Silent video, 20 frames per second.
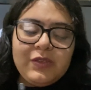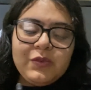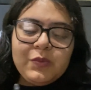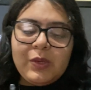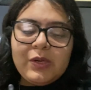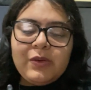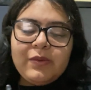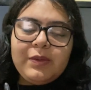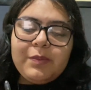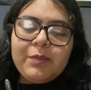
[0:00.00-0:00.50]

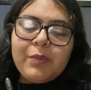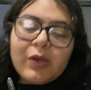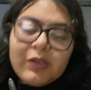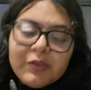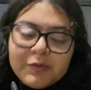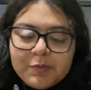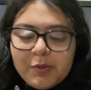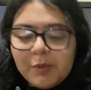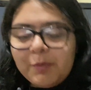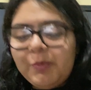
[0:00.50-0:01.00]
one of the
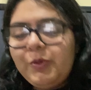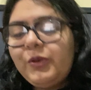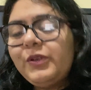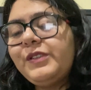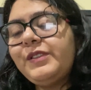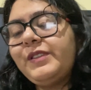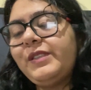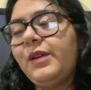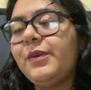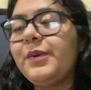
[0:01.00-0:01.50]
most popular
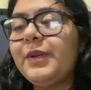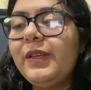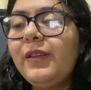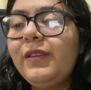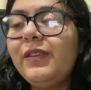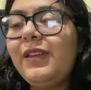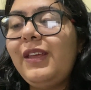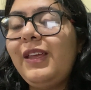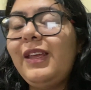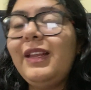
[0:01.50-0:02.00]

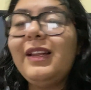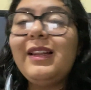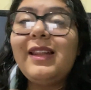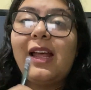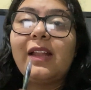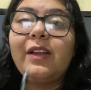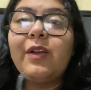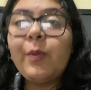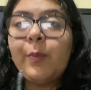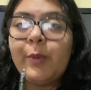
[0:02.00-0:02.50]
series in
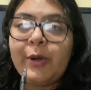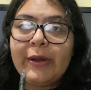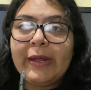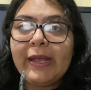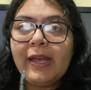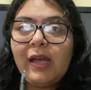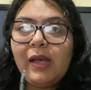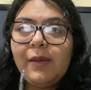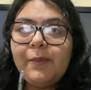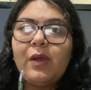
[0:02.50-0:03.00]
Latin
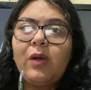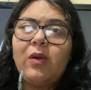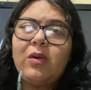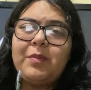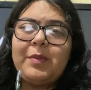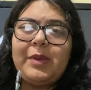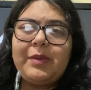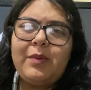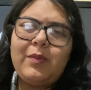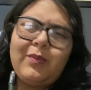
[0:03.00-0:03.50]
America or
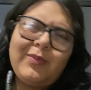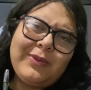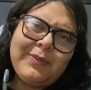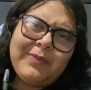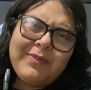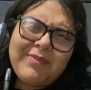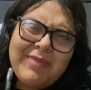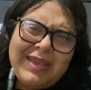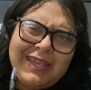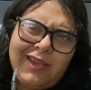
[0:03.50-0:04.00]

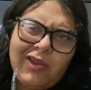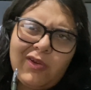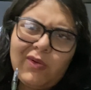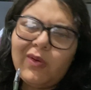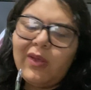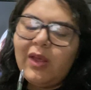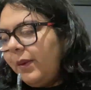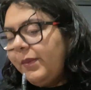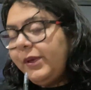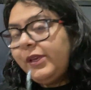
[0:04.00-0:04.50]

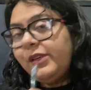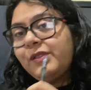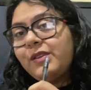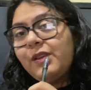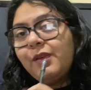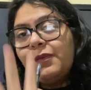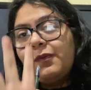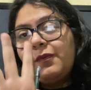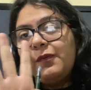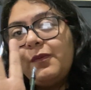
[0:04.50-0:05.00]
Mexico because
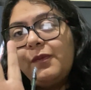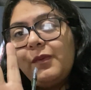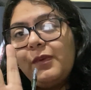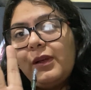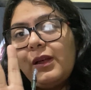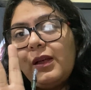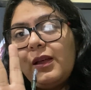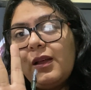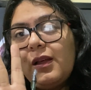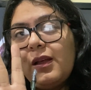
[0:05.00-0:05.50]
of
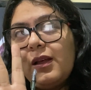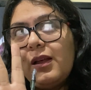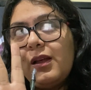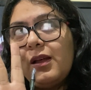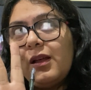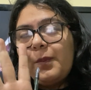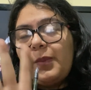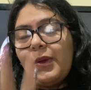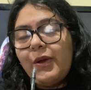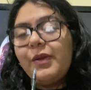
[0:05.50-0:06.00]

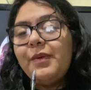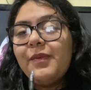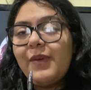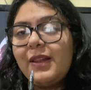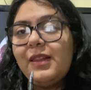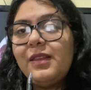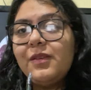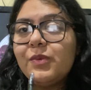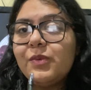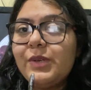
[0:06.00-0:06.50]
very
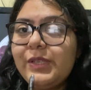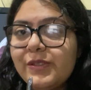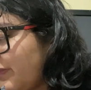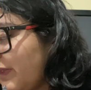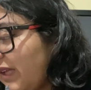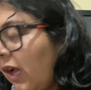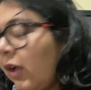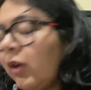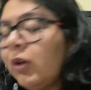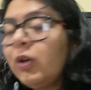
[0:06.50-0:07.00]
valid
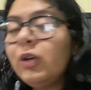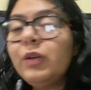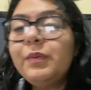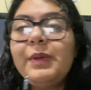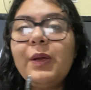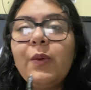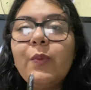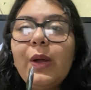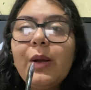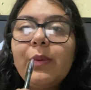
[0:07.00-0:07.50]
reasons. Club
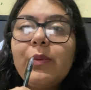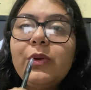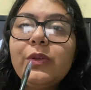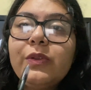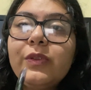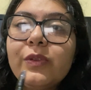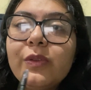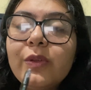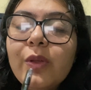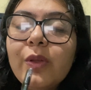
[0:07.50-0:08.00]
de Cuervos